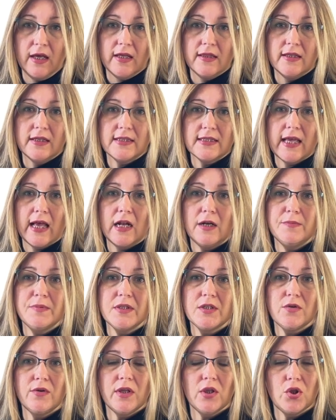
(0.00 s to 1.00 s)
This helps
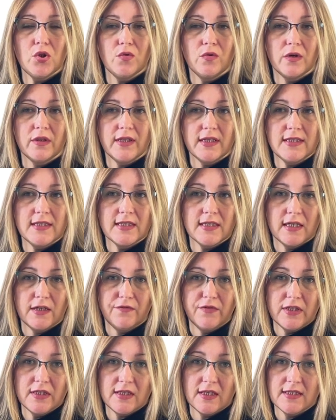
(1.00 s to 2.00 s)
to ensure that
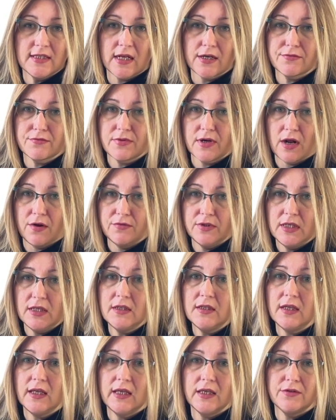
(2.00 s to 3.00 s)
services are
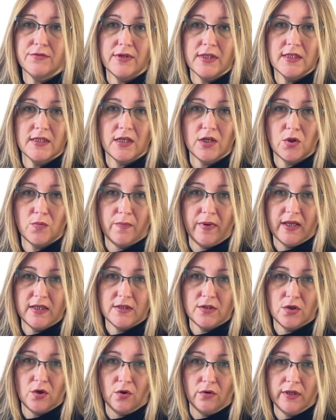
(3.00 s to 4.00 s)
grounded in
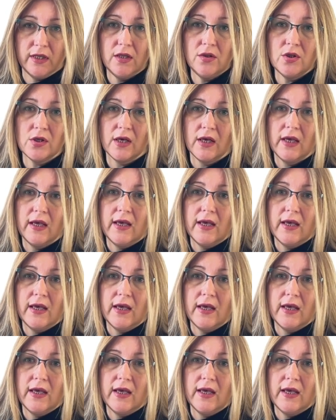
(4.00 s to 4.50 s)
research-based knowledge